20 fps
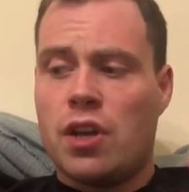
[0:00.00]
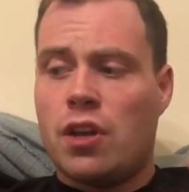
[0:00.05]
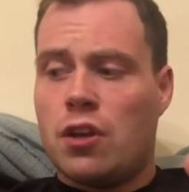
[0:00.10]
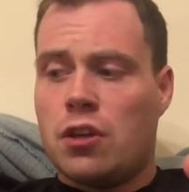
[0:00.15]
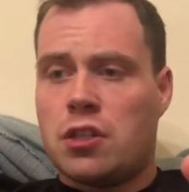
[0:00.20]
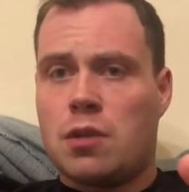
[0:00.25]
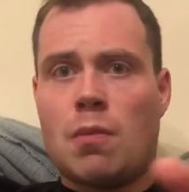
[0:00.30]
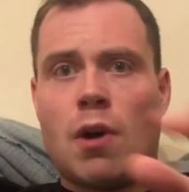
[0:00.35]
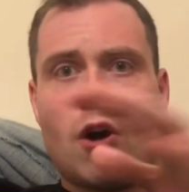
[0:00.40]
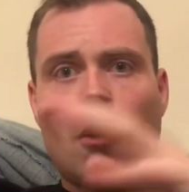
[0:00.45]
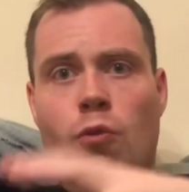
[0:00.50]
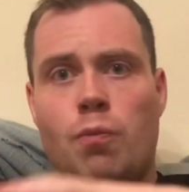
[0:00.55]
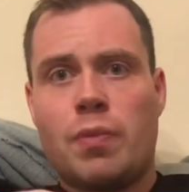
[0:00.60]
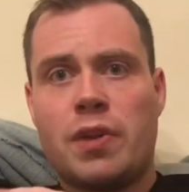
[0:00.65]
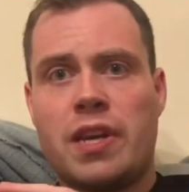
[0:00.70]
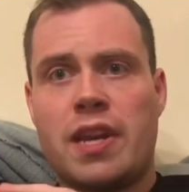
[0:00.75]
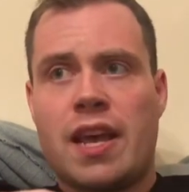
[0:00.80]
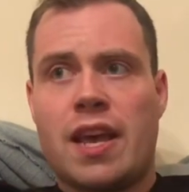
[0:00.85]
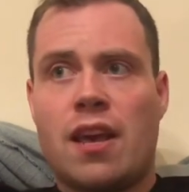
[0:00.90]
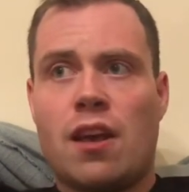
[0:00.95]
So I'm
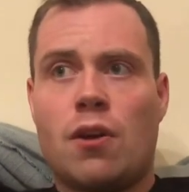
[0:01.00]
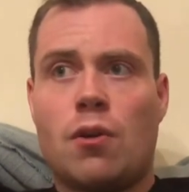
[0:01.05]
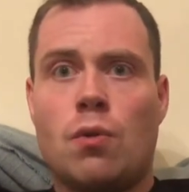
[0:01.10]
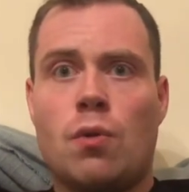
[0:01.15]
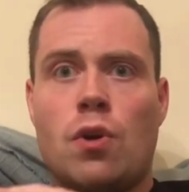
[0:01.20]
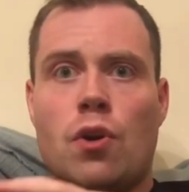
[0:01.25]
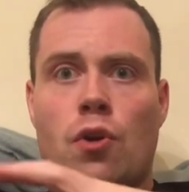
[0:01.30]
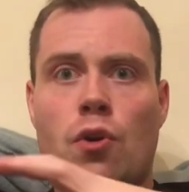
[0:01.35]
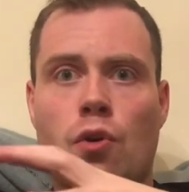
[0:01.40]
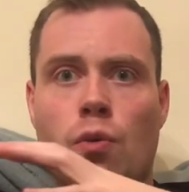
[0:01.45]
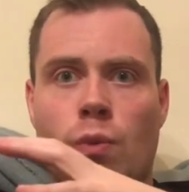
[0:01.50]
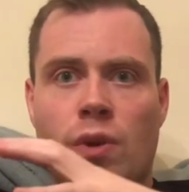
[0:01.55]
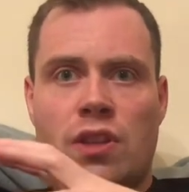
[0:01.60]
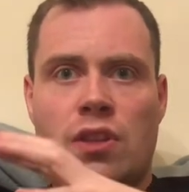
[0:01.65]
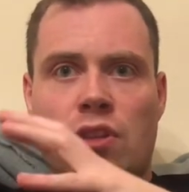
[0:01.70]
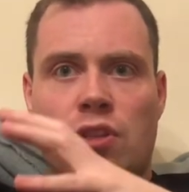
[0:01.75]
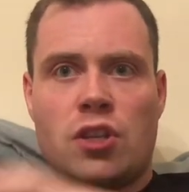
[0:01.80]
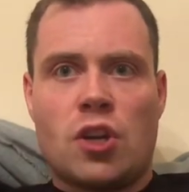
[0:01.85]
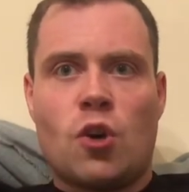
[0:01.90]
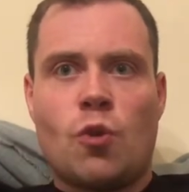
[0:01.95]
hoping now, with
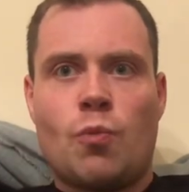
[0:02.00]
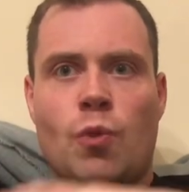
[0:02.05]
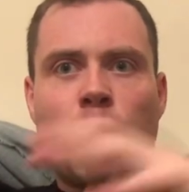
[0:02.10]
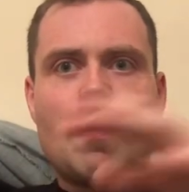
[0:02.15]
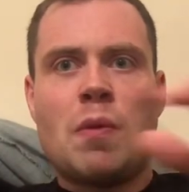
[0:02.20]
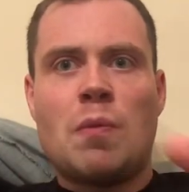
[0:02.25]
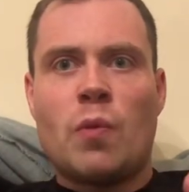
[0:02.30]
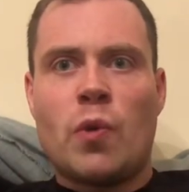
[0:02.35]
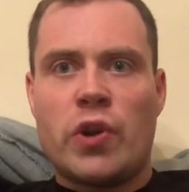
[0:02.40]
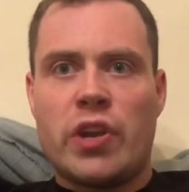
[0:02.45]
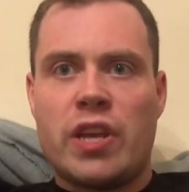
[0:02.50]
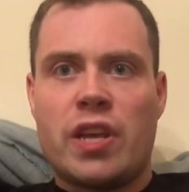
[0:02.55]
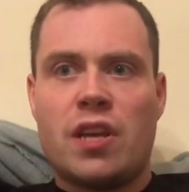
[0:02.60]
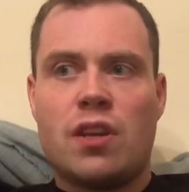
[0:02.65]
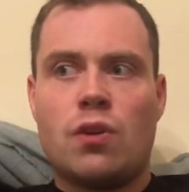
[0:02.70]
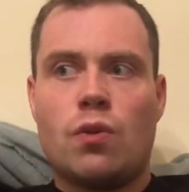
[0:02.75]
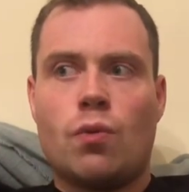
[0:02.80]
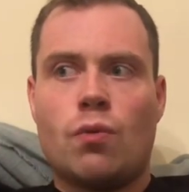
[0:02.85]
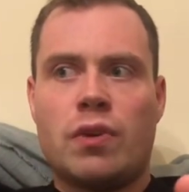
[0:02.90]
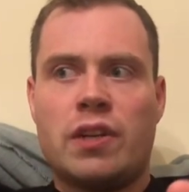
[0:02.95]
the Dazn pumping money
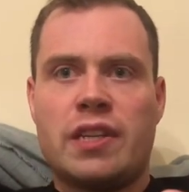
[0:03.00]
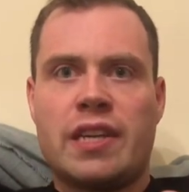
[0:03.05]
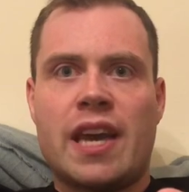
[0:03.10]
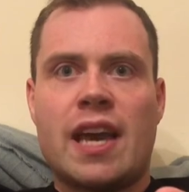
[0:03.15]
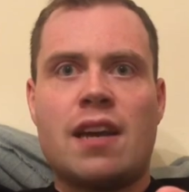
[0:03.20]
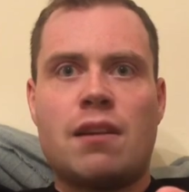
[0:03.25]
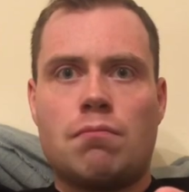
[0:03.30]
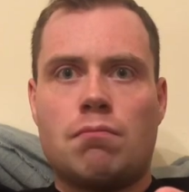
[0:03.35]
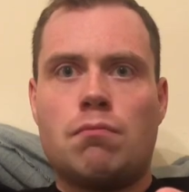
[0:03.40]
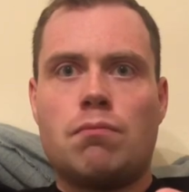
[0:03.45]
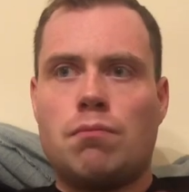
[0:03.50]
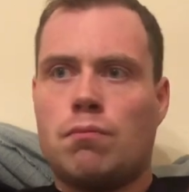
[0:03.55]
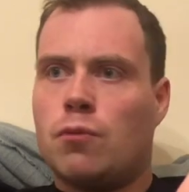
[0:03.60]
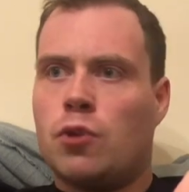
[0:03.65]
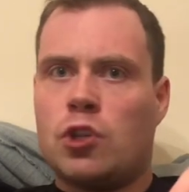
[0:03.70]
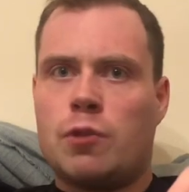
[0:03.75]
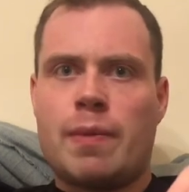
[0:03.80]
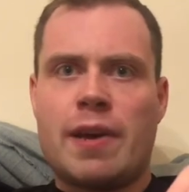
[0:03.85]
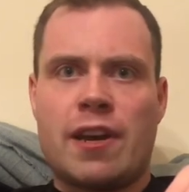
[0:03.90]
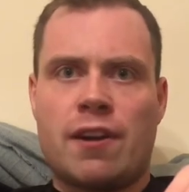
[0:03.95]
in, we'll get
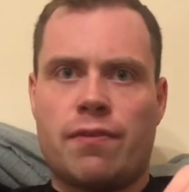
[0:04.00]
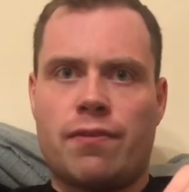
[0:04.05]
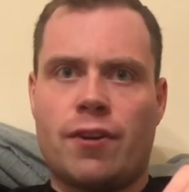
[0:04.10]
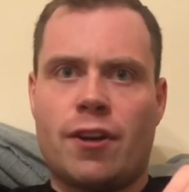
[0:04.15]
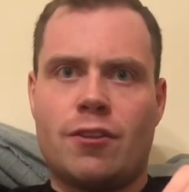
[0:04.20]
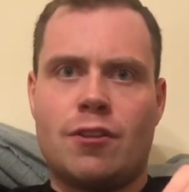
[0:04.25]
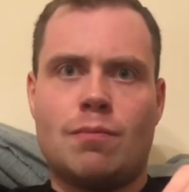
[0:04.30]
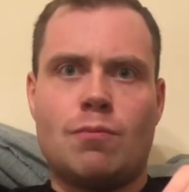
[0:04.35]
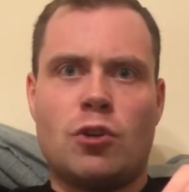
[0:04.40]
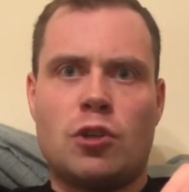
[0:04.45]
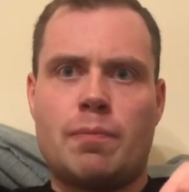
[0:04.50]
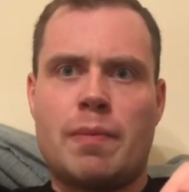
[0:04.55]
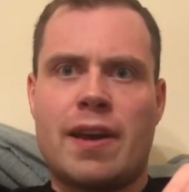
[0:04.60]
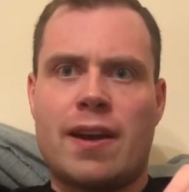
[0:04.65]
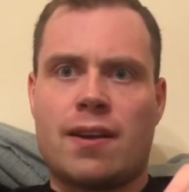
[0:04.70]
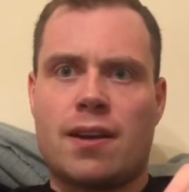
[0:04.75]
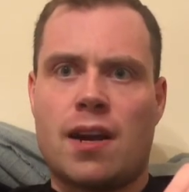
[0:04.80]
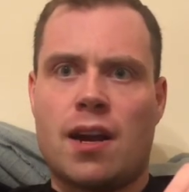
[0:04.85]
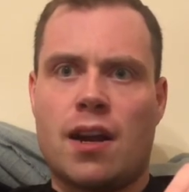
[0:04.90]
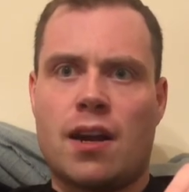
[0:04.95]
much better fights at much
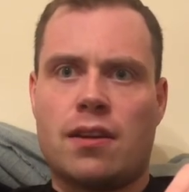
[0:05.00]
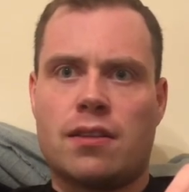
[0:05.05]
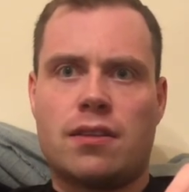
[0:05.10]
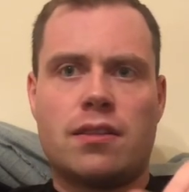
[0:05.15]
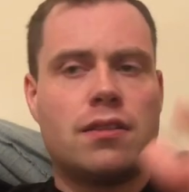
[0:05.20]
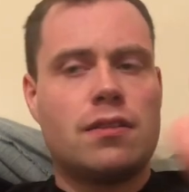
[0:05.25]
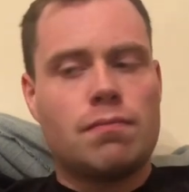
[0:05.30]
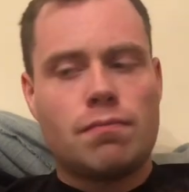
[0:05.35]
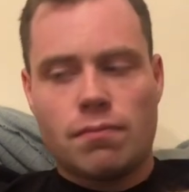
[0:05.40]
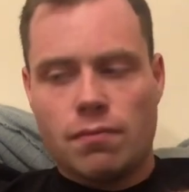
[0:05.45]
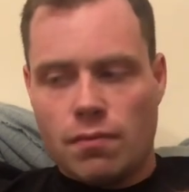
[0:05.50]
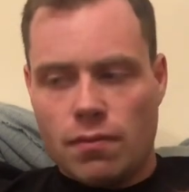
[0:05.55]
better cards.